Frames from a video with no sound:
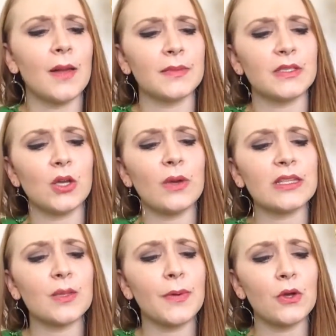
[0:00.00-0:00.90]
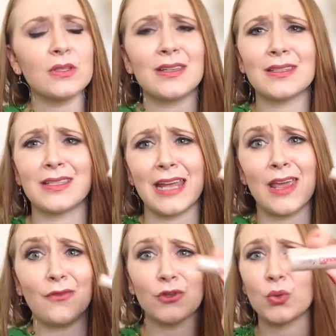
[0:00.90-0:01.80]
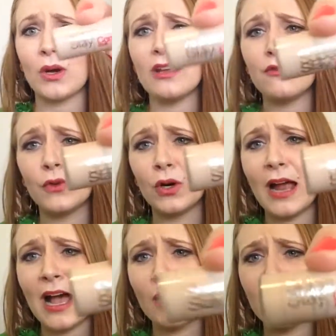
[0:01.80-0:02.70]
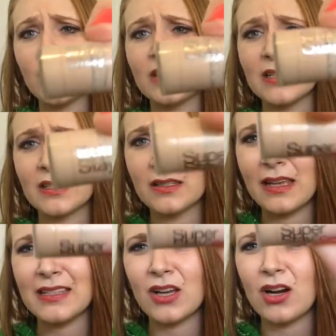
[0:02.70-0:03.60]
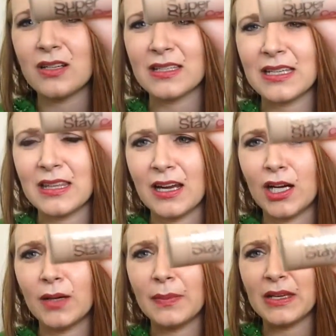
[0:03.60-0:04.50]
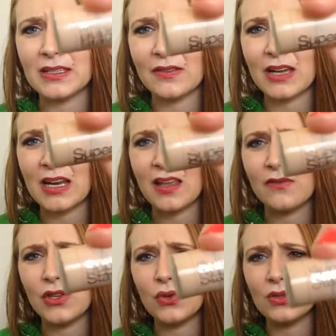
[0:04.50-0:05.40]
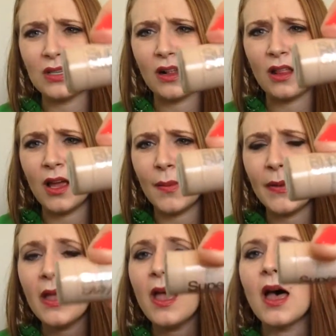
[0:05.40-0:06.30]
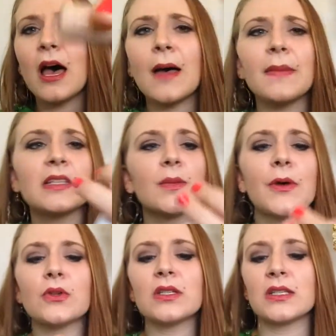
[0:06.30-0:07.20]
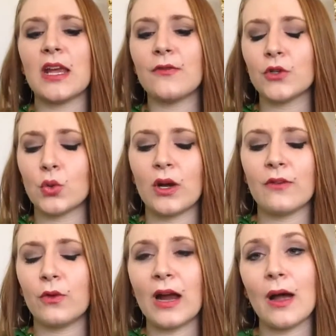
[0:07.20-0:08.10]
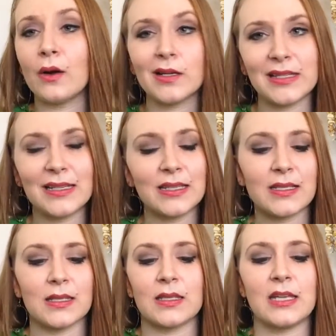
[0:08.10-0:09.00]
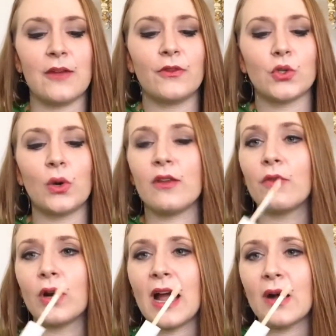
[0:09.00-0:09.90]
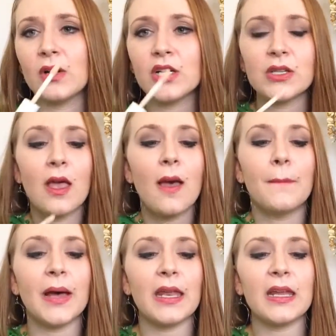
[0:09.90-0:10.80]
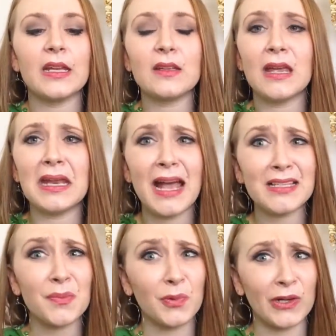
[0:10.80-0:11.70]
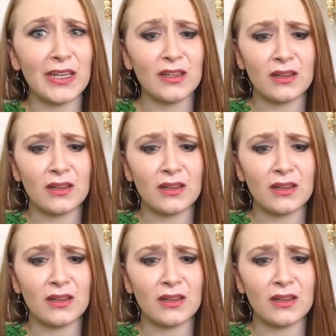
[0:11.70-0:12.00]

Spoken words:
So it's supposed to stay for 24 hours. It's hard to see there because I've kind of used it all up. It's supposed to stay for 24 hours. It doesn't stay for 24 hours, but it has a pretty